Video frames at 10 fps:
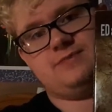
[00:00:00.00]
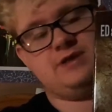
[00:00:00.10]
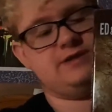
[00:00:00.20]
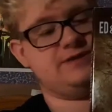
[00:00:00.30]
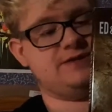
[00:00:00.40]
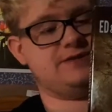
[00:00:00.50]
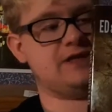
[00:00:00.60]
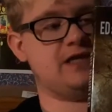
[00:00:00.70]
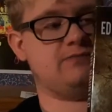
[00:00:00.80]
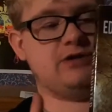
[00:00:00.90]
And this is
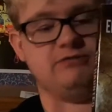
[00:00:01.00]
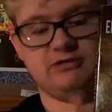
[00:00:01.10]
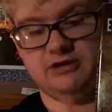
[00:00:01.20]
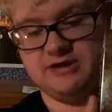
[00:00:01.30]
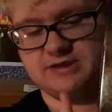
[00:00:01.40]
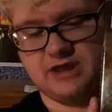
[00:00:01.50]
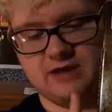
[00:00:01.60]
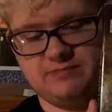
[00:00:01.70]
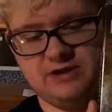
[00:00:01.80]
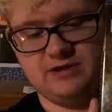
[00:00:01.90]
a re-release
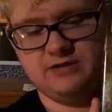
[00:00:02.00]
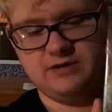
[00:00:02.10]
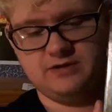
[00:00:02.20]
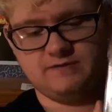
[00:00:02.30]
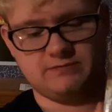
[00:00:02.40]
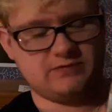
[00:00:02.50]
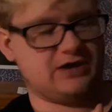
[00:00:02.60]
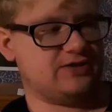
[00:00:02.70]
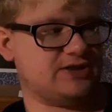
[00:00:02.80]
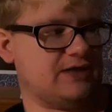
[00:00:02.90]
copy from
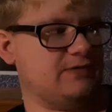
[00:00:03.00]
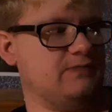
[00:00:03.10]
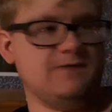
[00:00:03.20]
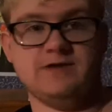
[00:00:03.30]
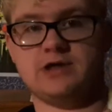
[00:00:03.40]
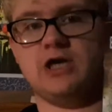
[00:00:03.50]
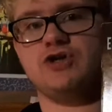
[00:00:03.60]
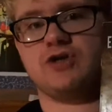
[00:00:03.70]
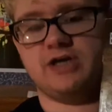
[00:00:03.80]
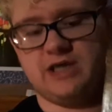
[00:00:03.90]
around the time the movie The
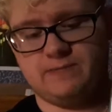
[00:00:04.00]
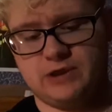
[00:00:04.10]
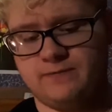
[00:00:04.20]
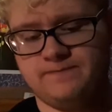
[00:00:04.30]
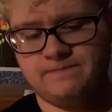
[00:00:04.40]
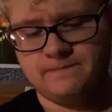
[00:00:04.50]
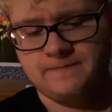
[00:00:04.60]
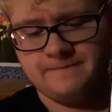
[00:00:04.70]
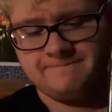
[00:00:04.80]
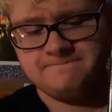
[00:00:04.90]
Conjuring came out.
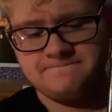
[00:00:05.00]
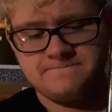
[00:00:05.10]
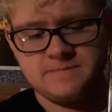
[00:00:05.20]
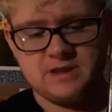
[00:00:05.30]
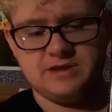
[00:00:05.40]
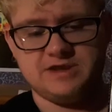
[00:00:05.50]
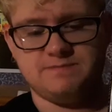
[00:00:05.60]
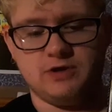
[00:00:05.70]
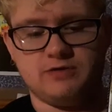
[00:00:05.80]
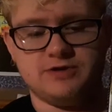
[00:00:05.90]
This
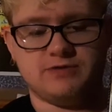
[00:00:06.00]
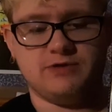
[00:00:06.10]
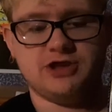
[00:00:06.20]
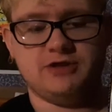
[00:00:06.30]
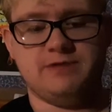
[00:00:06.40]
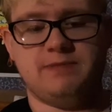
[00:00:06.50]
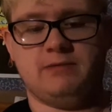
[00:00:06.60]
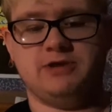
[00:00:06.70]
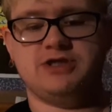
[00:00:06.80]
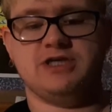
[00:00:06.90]
book was originally
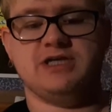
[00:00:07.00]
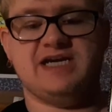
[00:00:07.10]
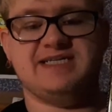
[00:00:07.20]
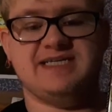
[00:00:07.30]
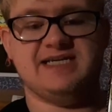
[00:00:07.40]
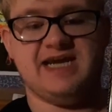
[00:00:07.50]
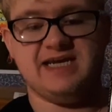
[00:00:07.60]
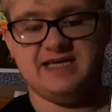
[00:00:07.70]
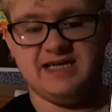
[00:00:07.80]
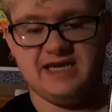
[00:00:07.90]
published in
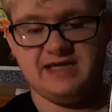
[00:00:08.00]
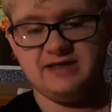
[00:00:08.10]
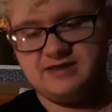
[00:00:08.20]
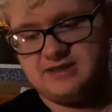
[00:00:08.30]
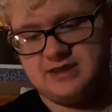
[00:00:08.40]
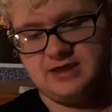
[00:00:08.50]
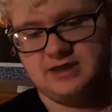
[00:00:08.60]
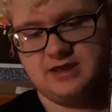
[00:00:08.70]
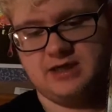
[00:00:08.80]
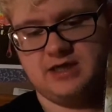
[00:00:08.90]
1988.
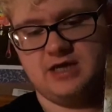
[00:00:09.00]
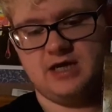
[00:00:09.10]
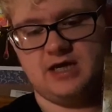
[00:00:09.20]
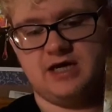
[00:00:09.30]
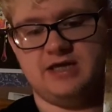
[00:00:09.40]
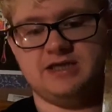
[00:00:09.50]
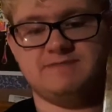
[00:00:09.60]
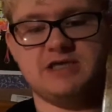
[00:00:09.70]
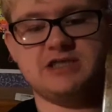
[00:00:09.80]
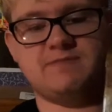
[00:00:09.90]
Uh, it is
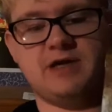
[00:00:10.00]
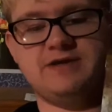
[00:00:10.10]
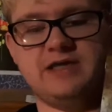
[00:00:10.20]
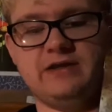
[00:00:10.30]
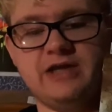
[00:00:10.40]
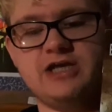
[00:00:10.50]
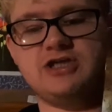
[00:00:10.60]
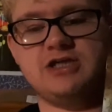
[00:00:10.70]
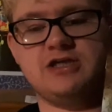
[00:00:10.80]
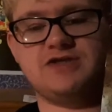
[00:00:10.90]
based upon the
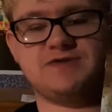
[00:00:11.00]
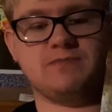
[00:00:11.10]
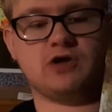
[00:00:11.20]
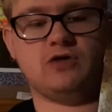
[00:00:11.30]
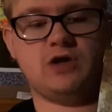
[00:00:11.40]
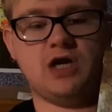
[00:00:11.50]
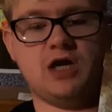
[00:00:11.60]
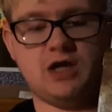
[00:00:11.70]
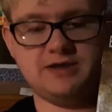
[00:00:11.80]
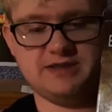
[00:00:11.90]
alleged Smurl
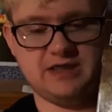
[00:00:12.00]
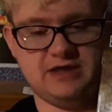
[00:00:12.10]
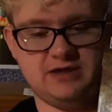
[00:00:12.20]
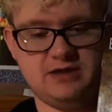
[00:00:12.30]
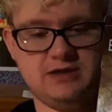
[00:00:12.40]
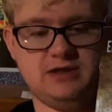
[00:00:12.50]
haunting